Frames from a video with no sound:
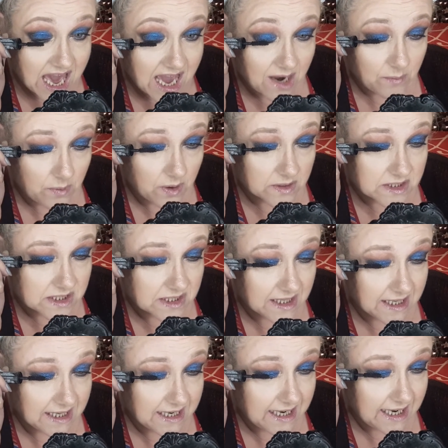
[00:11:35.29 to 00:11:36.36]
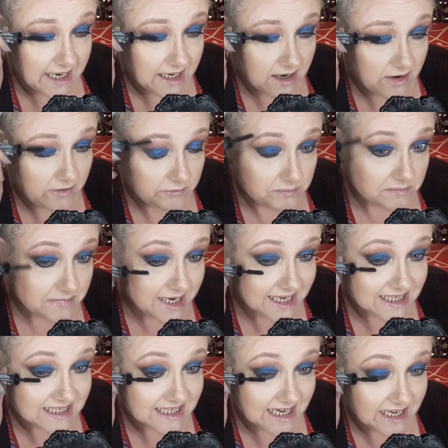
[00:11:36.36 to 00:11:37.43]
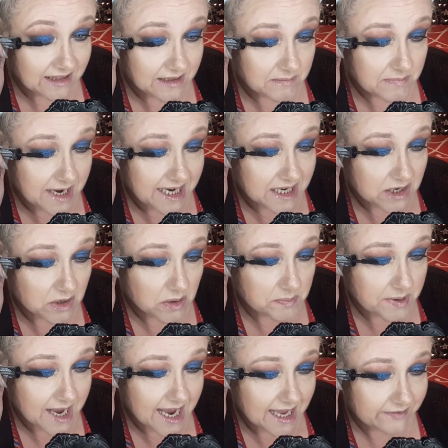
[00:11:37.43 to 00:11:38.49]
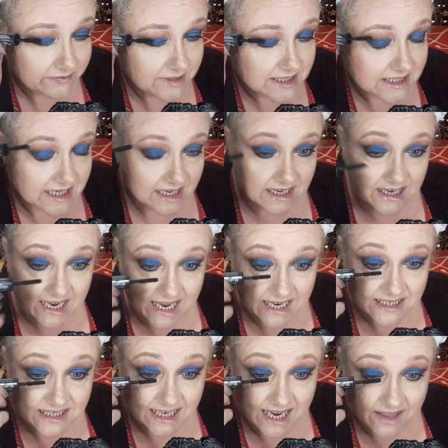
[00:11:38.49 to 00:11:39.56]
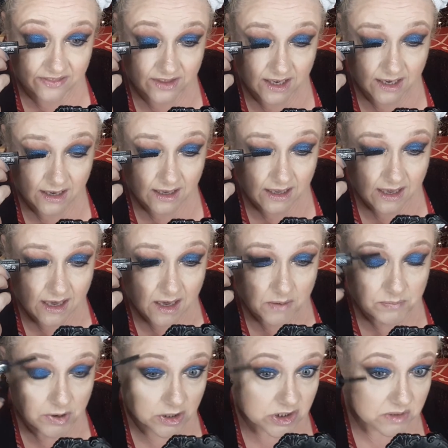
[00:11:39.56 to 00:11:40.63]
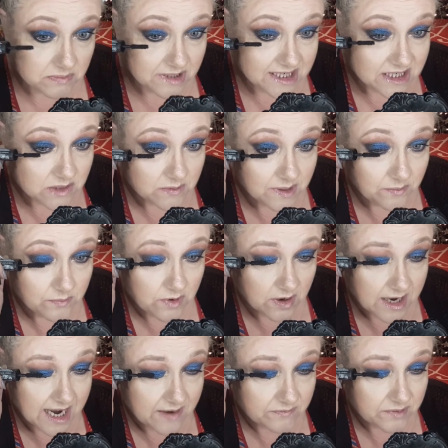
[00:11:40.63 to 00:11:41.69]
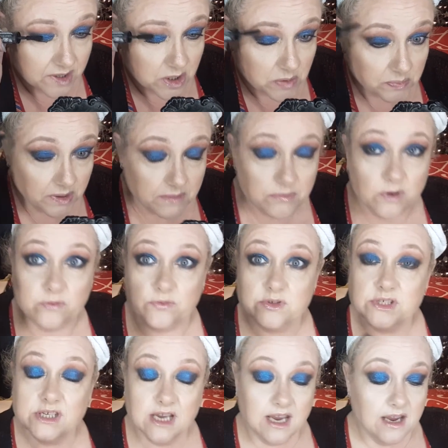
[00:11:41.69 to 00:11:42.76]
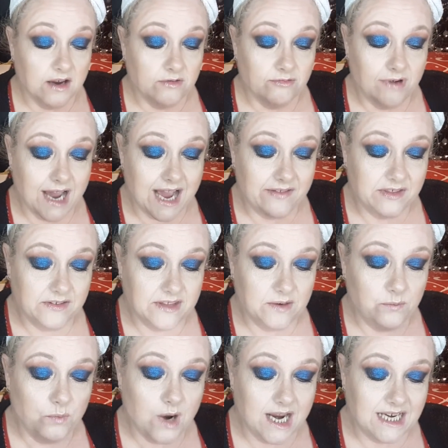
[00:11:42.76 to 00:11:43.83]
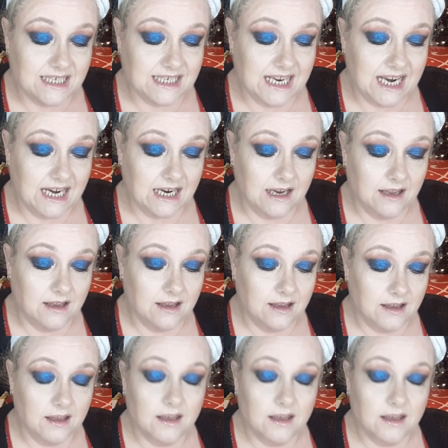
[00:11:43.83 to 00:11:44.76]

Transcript: I was thinking of mixing the makeup and the skincare together and possibly doing one every couple of months rather than waiting